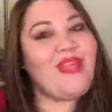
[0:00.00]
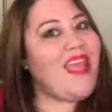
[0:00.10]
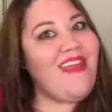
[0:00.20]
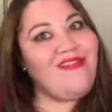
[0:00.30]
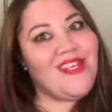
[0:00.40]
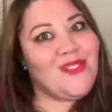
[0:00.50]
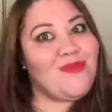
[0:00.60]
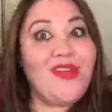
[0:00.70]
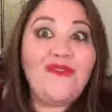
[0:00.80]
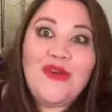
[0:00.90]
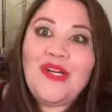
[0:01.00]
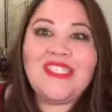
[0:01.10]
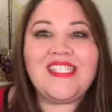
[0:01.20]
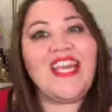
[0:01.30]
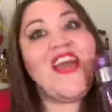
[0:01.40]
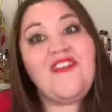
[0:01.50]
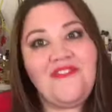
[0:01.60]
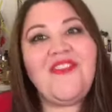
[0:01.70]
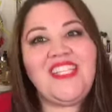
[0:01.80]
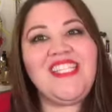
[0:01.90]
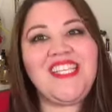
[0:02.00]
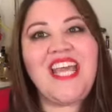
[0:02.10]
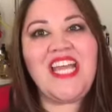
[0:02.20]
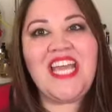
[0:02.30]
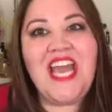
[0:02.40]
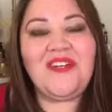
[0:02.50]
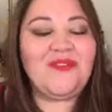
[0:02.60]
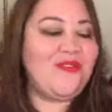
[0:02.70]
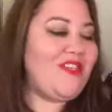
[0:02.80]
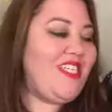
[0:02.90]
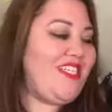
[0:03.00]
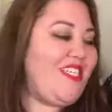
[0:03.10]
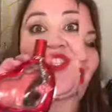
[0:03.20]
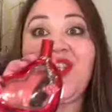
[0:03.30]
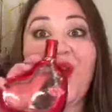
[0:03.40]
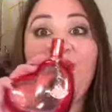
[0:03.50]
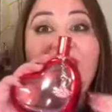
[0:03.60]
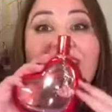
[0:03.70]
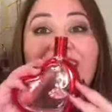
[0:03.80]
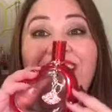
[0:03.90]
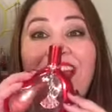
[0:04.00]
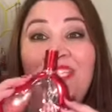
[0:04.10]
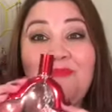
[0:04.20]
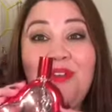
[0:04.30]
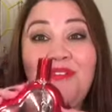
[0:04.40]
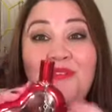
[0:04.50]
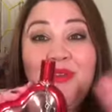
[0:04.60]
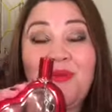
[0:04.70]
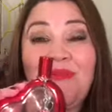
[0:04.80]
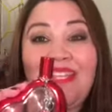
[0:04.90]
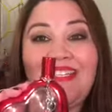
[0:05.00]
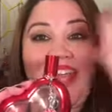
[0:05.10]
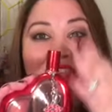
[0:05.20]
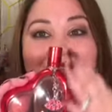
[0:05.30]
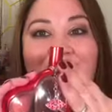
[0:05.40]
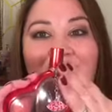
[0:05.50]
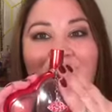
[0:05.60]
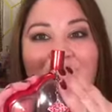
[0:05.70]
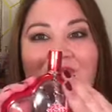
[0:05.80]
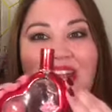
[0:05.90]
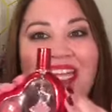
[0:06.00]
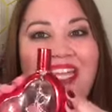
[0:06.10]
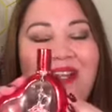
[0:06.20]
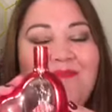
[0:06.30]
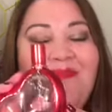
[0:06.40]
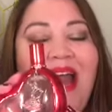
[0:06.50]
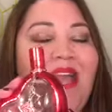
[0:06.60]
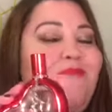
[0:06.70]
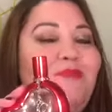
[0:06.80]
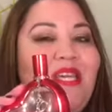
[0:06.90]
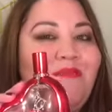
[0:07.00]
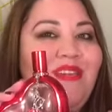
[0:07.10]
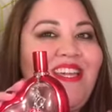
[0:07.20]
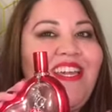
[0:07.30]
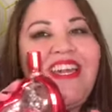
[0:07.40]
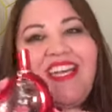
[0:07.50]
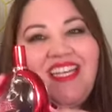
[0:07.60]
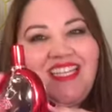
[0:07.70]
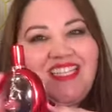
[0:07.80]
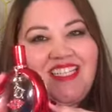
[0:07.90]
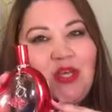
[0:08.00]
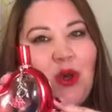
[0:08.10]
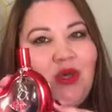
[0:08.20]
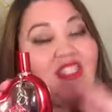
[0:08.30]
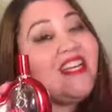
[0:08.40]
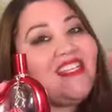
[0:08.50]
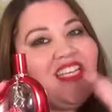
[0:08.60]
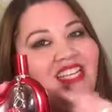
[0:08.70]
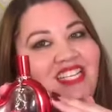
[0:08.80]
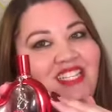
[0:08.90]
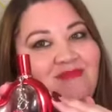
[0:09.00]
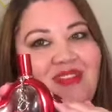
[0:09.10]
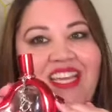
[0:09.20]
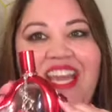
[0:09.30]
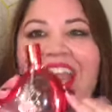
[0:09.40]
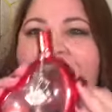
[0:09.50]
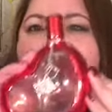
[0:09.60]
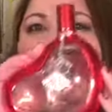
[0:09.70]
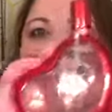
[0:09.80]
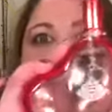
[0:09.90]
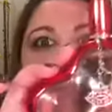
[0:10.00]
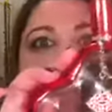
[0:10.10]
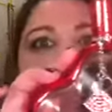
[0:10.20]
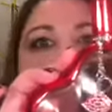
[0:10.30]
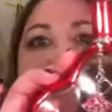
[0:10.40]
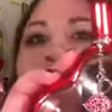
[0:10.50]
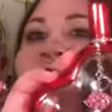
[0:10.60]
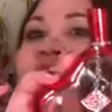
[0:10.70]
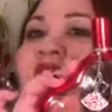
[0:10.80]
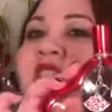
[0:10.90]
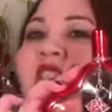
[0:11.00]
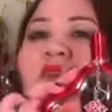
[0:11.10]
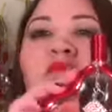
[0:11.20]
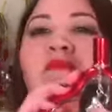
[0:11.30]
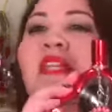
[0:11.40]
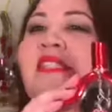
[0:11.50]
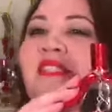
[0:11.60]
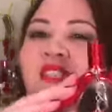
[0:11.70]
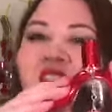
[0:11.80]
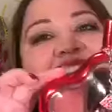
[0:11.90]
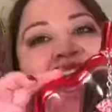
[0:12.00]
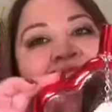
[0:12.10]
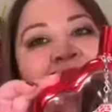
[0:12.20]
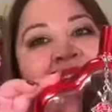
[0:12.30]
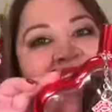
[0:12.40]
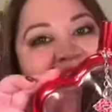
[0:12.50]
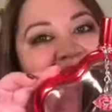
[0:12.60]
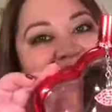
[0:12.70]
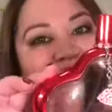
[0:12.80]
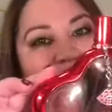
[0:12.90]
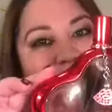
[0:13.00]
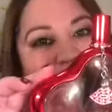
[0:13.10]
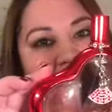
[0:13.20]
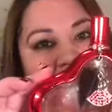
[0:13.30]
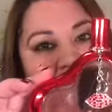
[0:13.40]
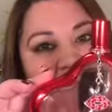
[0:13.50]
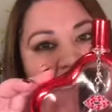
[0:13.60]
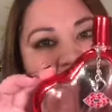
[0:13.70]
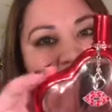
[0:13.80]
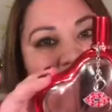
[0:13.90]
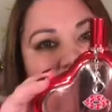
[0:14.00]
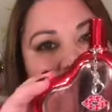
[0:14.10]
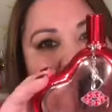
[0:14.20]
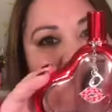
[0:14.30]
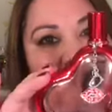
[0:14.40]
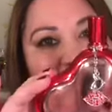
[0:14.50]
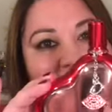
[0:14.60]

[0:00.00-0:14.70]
And this one, of course, fits in that category. So the next perfume is this one right here by Bebe. It is called Kiss Me. And look, let me just Let's just admire the bottle and the detail.